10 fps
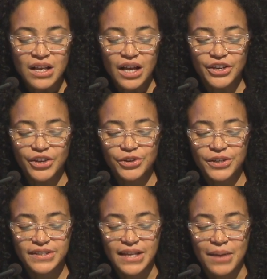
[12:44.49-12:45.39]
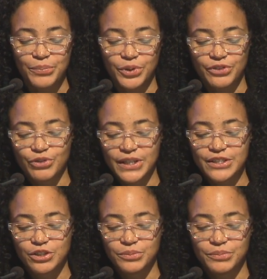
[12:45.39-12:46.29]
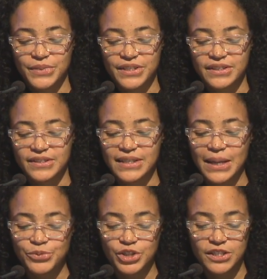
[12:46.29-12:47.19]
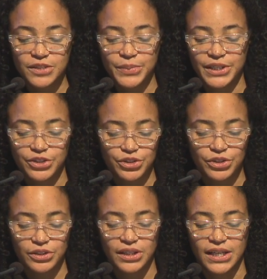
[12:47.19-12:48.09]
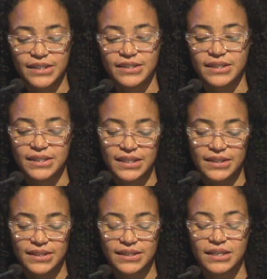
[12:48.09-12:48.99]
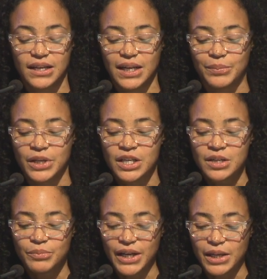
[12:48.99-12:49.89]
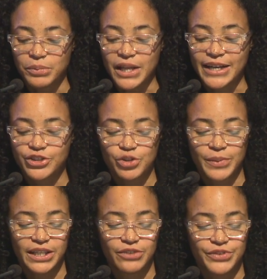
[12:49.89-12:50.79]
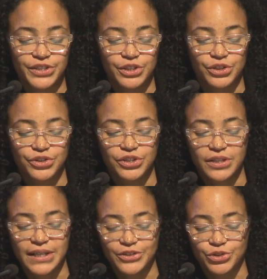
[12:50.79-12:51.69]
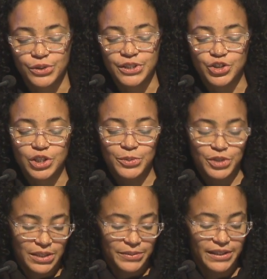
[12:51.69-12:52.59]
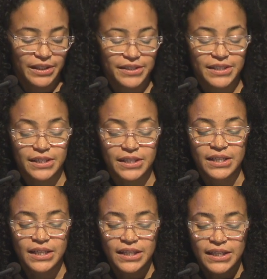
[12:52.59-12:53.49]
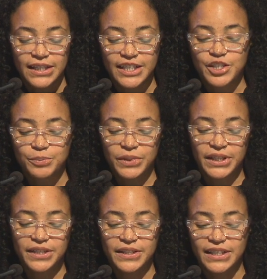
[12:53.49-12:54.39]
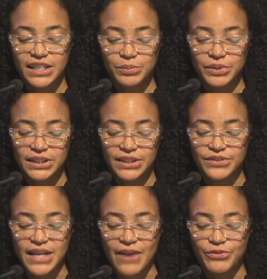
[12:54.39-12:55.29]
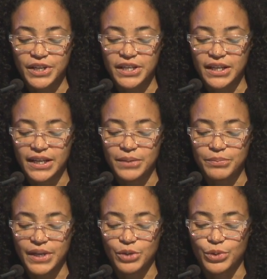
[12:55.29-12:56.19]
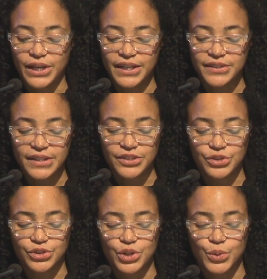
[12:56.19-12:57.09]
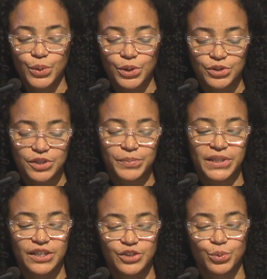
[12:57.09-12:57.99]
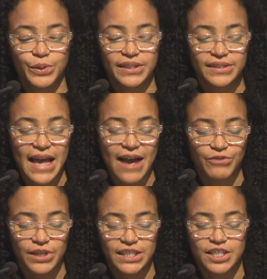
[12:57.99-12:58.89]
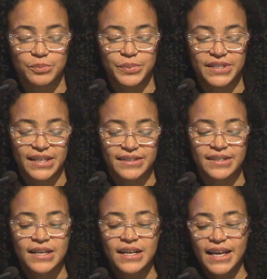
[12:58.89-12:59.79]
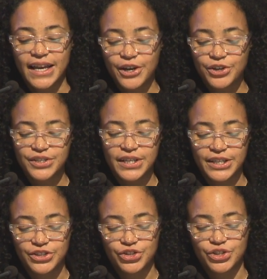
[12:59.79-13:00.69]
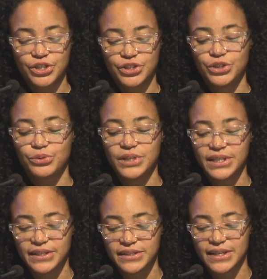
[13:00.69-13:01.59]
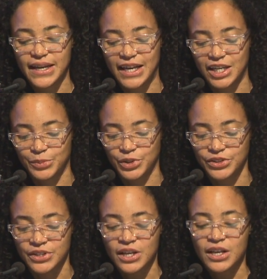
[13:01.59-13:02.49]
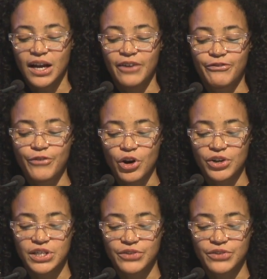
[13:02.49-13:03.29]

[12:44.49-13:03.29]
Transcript: Another example of racial misconceptions being internalized at this time by a black Jamaican visitor to the Natural History Museum in London, he explained that he believed African ape men were ancestors, quote, because we as Africans possess hair texture unique to animals of far